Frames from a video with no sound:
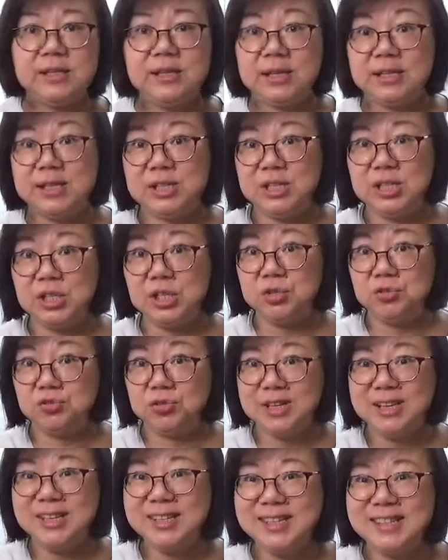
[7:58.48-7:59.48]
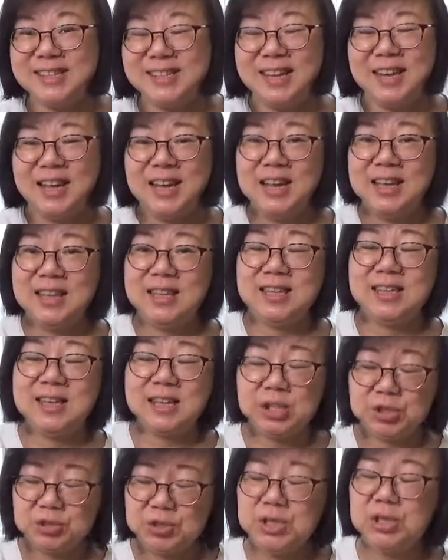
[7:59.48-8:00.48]
Dusty Strings. The
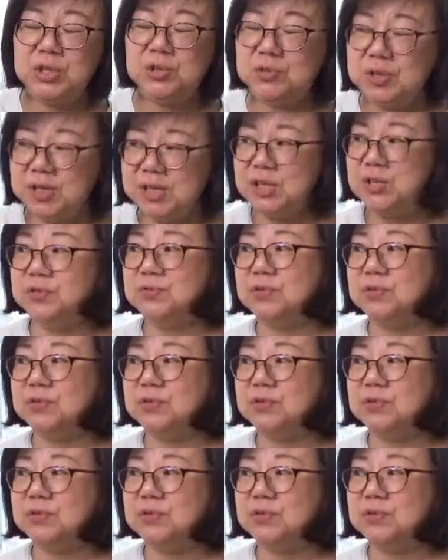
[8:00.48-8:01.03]
Dusty Strings